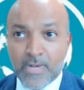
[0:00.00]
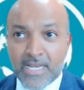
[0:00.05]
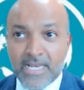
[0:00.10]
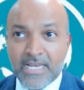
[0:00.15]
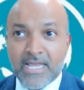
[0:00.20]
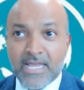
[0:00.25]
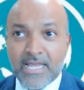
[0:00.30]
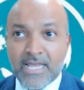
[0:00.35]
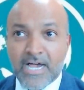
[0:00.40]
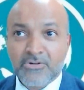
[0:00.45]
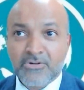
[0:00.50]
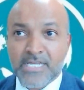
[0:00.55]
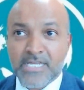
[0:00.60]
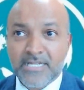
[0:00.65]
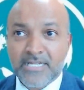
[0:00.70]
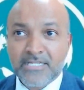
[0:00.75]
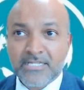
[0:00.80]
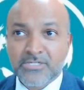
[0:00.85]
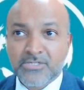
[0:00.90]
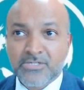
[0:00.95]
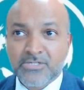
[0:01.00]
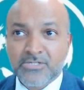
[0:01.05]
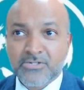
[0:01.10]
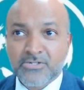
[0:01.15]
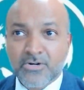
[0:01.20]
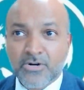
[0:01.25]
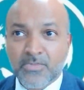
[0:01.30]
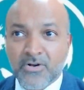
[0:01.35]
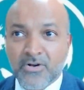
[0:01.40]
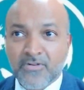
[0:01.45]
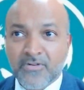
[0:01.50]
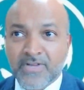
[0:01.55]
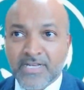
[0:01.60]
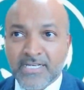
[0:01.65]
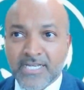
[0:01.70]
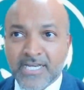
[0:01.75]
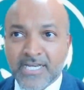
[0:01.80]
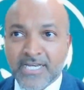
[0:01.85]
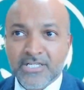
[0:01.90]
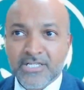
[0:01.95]
well outside the scope of
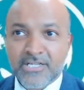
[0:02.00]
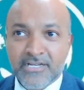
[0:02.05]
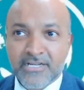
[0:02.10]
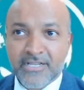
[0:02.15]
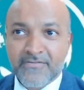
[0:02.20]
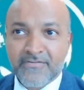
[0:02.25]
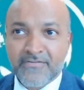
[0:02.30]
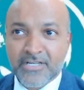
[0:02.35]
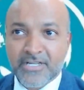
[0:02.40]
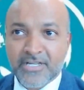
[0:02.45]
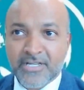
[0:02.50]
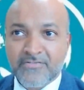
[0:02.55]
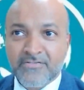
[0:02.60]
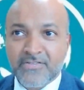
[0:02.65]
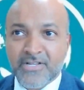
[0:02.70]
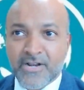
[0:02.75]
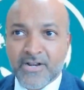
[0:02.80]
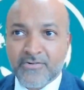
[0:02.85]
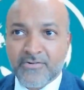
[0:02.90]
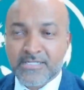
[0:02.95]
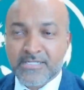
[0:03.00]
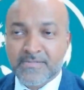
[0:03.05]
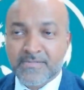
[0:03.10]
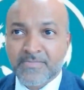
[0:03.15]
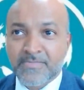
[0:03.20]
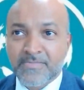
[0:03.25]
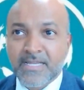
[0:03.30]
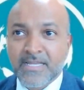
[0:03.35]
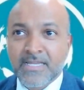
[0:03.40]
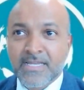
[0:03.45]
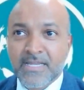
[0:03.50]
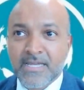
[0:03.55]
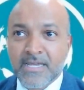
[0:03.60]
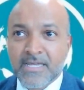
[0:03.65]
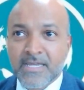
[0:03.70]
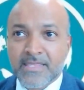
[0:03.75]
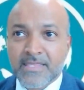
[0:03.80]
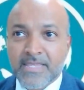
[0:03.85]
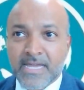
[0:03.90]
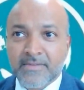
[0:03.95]
international definition of terrorism.
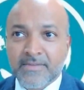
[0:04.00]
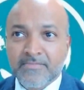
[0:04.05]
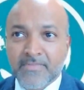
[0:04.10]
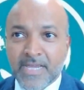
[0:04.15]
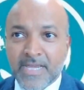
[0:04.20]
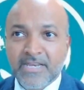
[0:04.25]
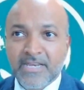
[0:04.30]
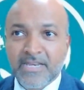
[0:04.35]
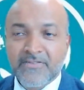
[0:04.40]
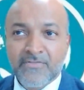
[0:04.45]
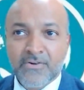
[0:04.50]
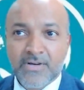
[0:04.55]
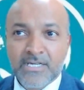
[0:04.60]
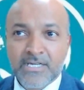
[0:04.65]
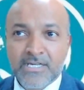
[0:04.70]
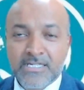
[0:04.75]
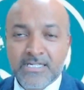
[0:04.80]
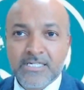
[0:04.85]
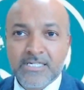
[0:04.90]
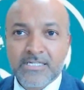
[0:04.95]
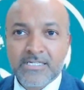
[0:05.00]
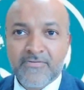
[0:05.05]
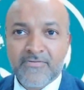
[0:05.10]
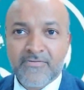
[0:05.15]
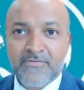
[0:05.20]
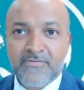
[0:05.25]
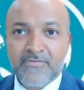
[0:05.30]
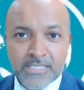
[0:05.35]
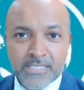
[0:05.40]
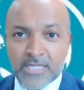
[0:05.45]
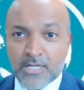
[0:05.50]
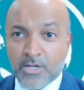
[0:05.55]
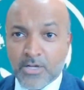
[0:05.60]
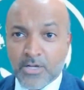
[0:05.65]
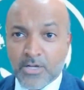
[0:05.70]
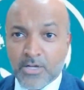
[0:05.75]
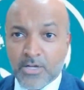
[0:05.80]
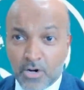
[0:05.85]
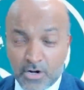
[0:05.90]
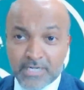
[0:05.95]
That mainly focusing
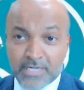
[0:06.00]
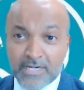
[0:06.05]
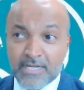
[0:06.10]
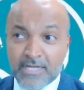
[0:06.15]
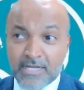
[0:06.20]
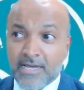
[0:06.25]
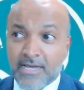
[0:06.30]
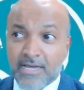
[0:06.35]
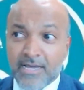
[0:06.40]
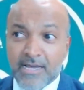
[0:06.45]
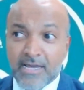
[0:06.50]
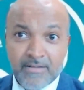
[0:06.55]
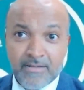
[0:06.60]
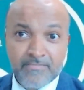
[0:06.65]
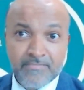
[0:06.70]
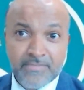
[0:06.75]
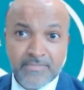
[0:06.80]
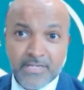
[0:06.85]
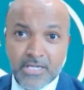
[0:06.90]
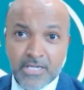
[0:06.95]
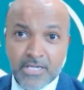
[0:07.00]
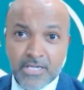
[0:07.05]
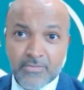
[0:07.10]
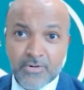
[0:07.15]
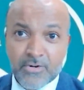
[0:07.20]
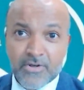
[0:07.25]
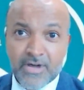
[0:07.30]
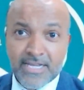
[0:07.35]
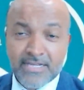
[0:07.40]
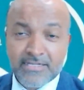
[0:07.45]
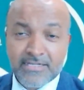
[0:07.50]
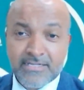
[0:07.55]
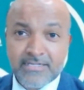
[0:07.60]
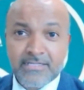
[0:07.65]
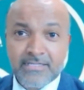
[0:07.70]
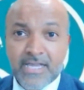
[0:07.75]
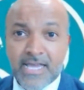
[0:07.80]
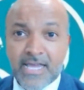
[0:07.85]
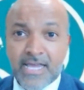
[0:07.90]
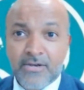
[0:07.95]
on human
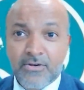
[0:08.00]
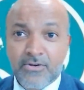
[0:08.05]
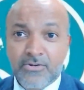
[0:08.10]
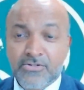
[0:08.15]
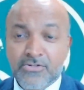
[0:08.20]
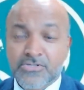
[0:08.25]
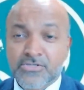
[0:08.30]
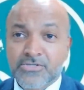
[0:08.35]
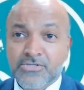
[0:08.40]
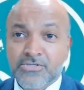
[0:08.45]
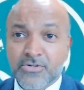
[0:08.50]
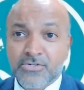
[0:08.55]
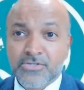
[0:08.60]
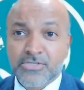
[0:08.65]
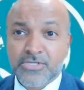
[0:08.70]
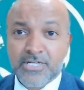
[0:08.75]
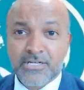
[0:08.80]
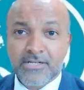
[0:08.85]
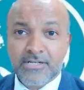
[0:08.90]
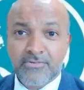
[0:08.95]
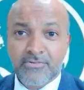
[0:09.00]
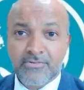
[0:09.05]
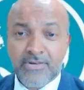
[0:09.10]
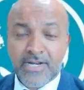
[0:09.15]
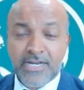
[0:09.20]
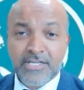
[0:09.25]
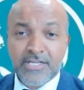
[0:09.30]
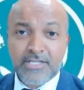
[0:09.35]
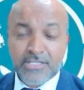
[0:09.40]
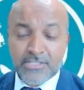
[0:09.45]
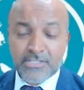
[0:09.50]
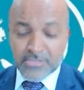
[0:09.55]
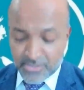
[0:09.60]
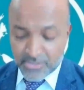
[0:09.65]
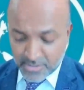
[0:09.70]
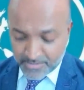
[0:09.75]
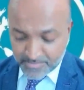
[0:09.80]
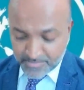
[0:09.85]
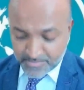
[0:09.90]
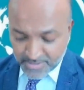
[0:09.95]
rights and also certain religious
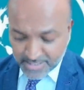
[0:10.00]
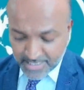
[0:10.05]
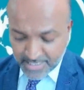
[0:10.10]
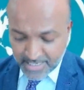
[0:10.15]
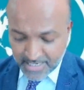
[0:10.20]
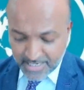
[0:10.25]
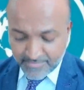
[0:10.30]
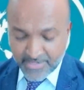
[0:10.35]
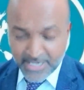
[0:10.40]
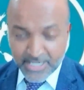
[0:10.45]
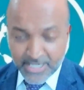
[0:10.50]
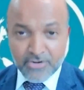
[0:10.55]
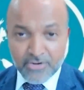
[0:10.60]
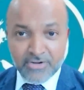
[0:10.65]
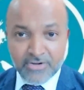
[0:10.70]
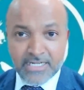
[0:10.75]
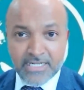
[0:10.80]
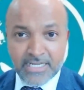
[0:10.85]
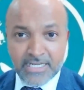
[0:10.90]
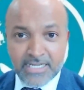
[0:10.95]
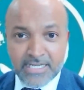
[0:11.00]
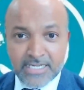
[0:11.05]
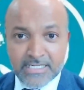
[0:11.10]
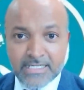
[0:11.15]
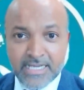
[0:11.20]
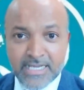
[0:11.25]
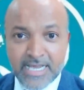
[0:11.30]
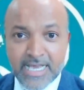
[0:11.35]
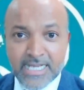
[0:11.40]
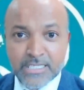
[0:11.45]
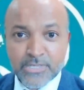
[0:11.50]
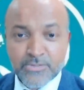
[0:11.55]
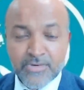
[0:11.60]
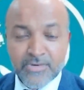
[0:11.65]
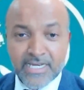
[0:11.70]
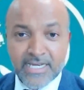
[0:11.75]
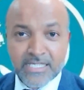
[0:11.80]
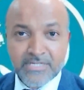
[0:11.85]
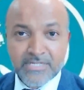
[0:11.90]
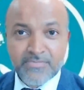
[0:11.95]
groups, minorities, as
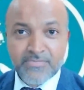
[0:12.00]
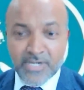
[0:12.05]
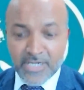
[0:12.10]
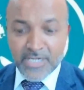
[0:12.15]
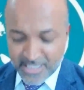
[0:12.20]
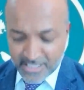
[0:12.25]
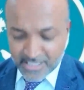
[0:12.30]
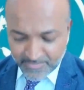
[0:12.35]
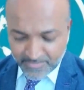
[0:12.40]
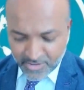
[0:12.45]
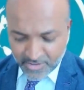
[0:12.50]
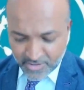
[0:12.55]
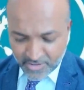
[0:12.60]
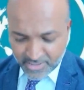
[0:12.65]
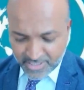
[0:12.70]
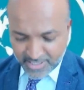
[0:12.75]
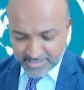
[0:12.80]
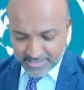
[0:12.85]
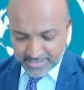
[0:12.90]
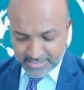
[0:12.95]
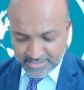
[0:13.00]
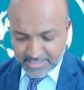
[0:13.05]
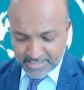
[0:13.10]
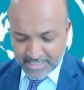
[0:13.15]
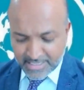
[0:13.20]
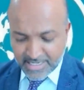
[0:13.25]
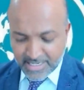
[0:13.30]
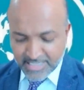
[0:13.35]
well as political opponents.